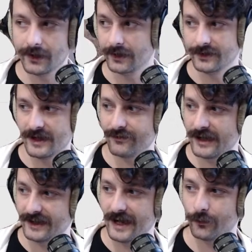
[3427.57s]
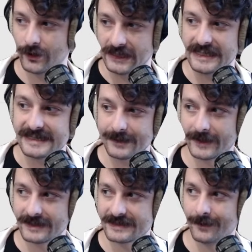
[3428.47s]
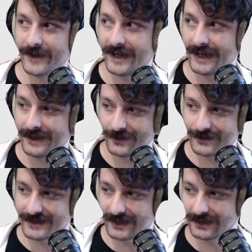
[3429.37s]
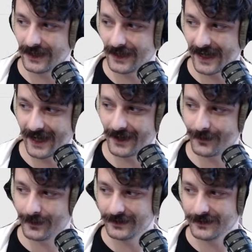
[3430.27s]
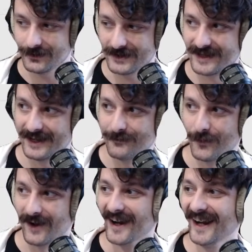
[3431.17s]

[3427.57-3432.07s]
You ever get like really deep into something and then you're suddenly like, hey, I don't want to do this anymore?